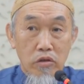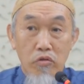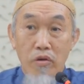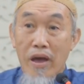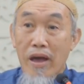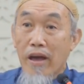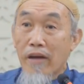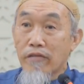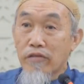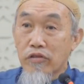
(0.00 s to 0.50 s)

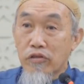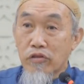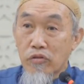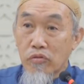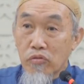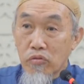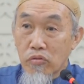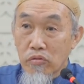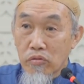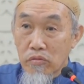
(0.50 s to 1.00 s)
you have
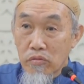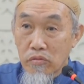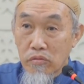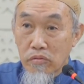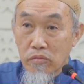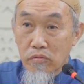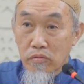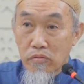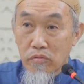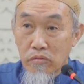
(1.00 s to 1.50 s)
to
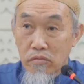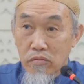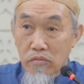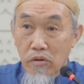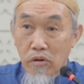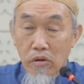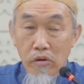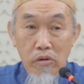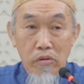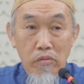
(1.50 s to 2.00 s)

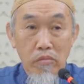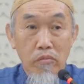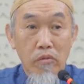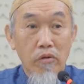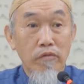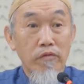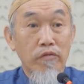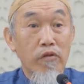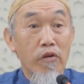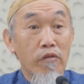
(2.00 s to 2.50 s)

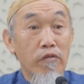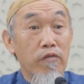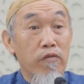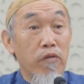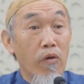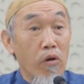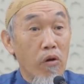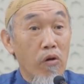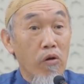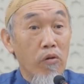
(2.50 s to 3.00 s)
mourn for
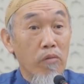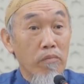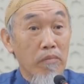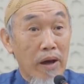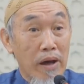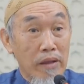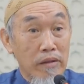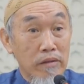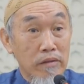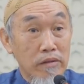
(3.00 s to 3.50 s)
4
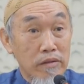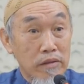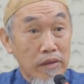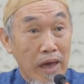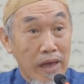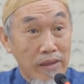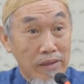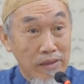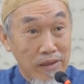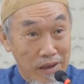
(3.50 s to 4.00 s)
months,
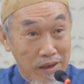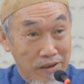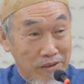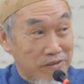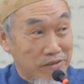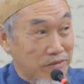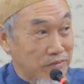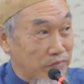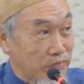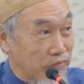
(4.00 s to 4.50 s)
10
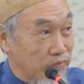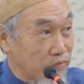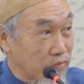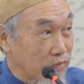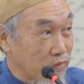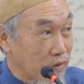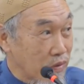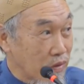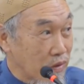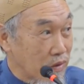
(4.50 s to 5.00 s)
days.
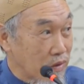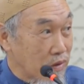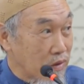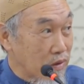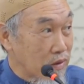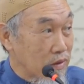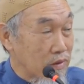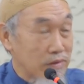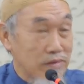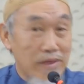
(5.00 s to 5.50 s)

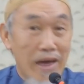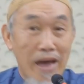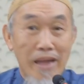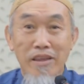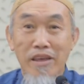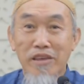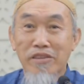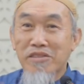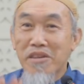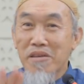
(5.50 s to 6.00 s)

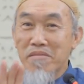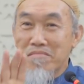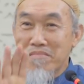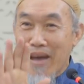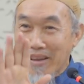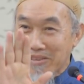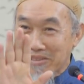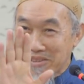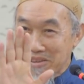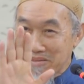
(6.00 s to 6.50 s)
That is the
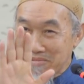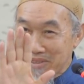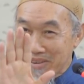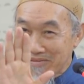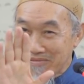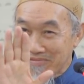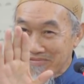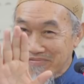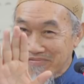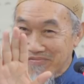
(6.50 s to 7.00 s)

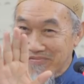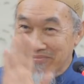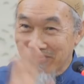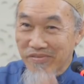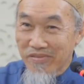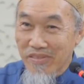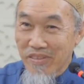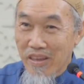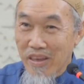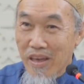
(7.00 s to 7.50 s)
maximum.
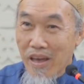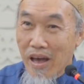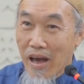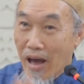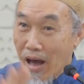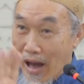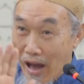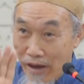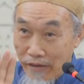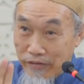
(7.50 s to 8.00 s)

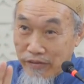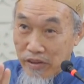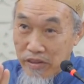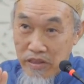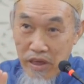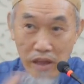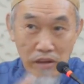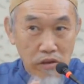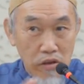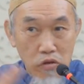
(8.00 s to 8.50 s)
After
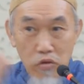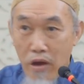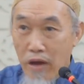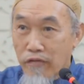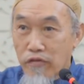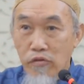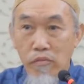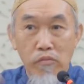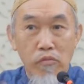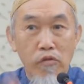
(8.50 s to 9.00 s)
that, you
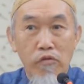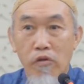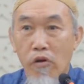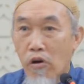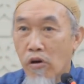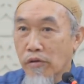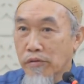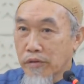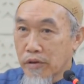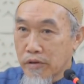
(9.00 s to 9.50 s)
have to move
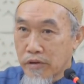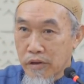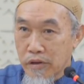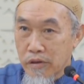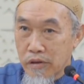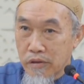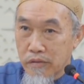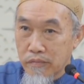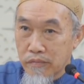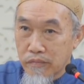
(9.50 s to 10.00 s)
on already.